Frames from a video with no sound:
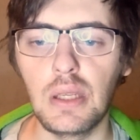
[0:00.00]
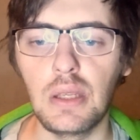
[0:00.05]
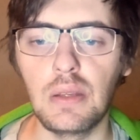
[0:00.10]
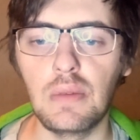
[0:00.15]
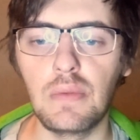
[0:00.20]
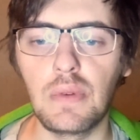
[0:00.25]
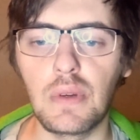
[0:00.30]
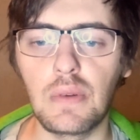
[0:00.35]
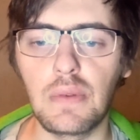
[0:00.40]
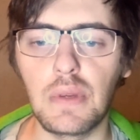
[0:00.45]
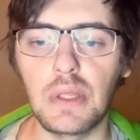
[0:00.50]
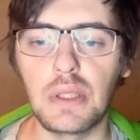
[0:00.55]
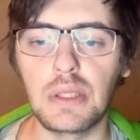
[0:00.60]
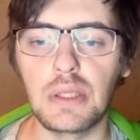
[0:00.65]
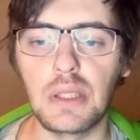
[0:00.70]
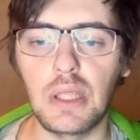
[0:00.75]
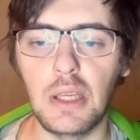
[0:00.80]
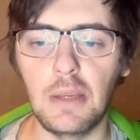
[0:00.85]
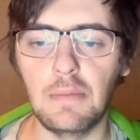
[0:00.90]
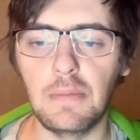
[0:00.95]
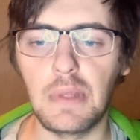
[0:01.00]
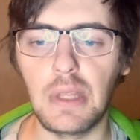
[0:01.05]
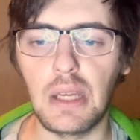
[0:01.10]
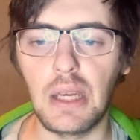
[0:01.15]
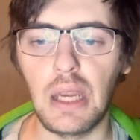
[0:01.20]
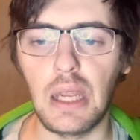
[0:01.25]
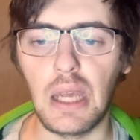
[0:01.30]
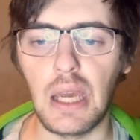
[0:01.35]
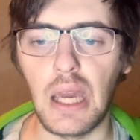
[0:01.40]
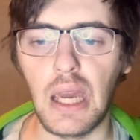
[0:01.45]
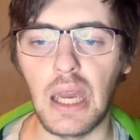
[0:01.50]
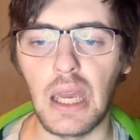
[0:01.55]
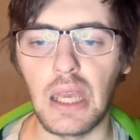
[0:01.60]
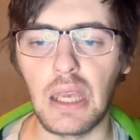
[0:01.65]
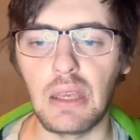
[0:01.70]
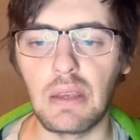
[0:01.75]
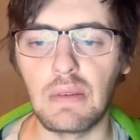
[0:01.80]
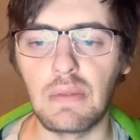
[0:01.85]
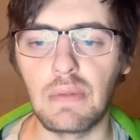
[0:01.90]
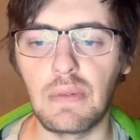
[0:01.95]
for which time then
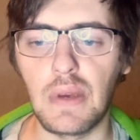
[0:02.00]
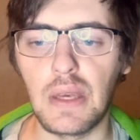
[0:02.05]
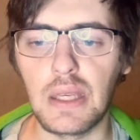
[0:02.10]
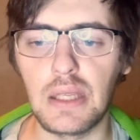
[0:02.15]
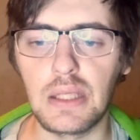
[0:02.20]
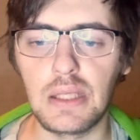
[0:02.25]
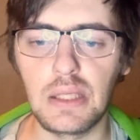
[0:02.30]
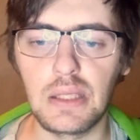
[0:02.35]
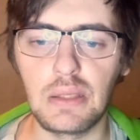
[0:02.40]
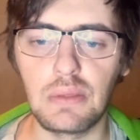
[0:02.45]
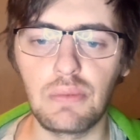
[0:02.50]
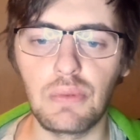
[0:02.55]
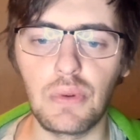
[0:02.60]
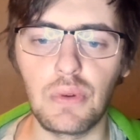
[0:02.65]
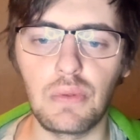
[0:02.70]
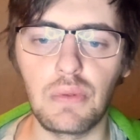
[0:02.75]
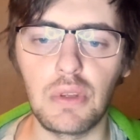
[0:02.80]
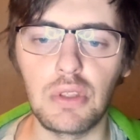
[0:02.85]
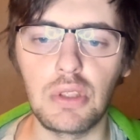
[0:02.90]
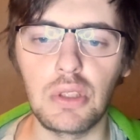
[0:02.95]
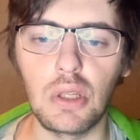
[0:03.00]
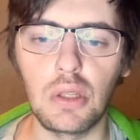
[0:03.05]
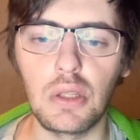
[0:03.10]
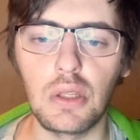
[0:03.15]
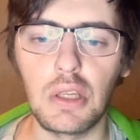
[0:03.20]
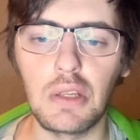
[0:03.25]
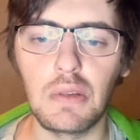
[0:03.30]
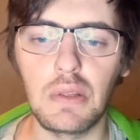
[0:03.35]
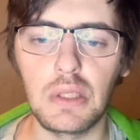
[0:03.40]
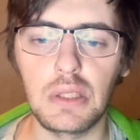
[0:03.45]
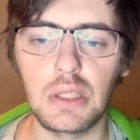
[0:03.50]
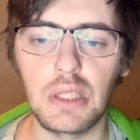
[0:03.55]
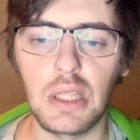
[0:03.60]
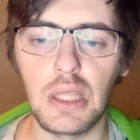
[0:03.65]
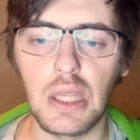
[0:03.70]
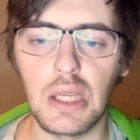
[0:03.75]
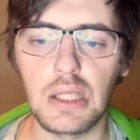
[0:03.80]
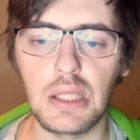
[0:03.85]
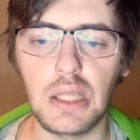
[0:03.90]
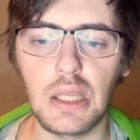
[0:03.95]
I guess for visual novel
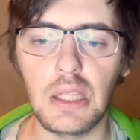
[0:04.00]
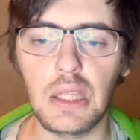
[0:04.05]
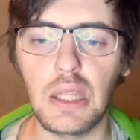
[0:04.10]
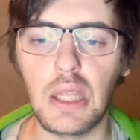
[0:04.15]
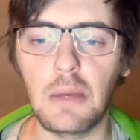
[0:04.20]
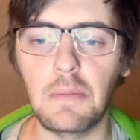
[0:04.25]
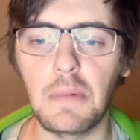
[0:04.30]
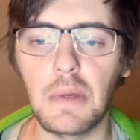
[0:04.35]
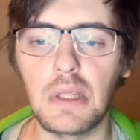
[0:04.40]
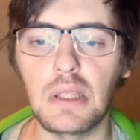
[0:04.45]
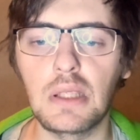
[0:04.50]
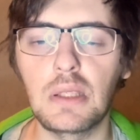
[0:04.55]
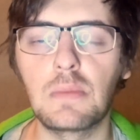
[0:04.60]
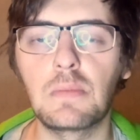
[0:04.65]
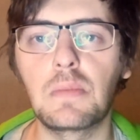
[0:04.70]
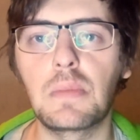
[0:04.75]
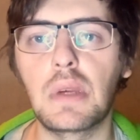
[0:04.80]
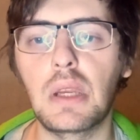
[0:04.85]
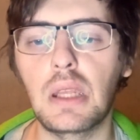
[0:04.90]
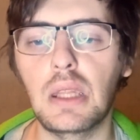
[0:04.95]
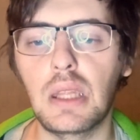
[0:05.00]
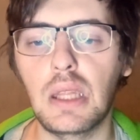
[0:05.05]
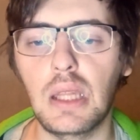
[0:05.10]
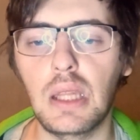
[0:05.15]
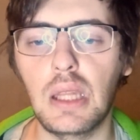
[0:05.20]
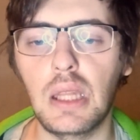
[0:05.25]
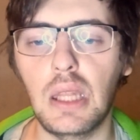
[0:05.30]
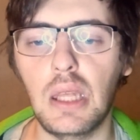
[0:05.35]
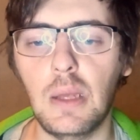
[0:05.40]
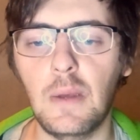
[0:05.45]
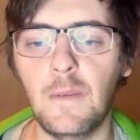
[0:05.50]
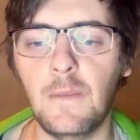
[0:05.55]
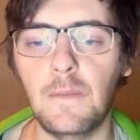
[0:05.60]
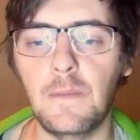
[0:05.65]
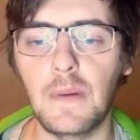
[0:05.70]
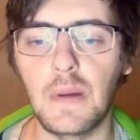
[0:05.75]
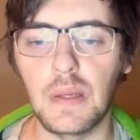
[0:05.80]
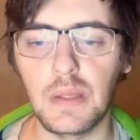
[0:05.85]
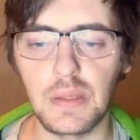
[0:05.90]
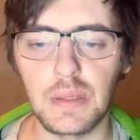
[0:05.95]
standards it happens pretty
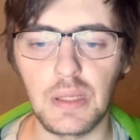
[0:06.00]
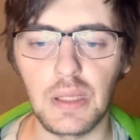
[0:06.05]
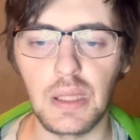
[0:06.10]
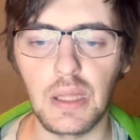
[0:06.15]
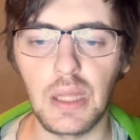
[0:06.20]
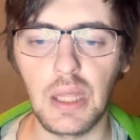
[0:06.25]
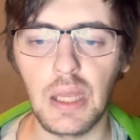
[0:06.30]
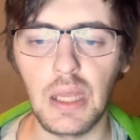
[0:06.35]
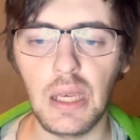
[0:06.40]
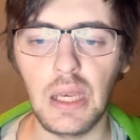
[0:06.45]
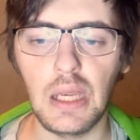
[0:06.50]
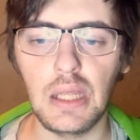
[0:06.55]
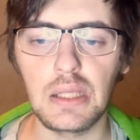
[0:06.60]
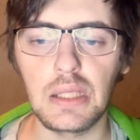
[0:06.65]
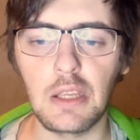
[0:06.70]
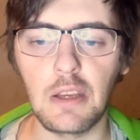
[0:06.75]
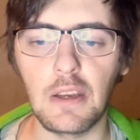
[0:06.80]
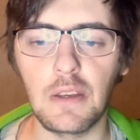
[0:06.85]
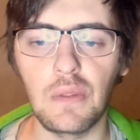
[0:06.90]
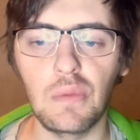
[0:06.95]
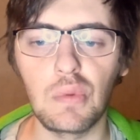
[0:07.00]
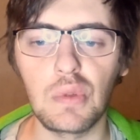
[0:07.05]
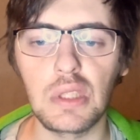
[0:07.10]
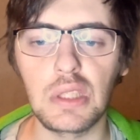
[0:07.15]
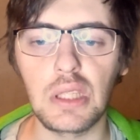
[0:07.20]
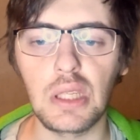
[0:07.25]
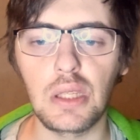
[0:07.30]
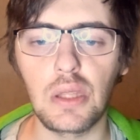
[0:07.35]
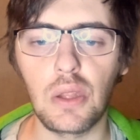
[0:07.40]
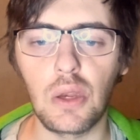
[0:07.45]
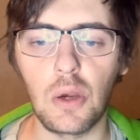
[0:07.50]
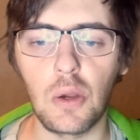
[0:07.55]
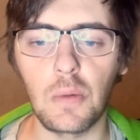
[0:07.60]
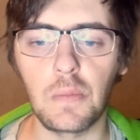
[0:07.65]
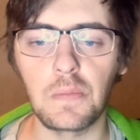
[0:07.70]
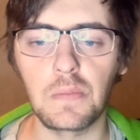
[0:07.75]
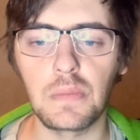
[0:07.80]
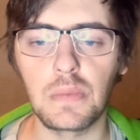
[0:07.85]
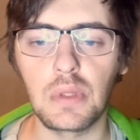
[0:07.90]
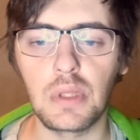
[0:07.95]
fast, and then the admission drop
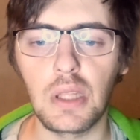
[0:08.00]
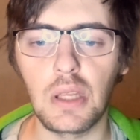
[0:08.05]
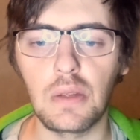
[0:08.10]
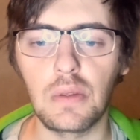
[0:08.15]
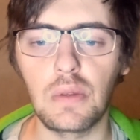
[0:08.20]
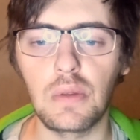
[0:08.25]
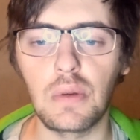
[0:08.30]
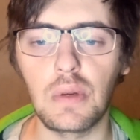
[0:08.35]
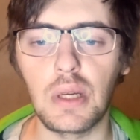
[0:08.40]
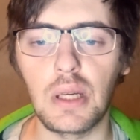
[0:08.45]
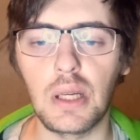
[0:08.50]
down to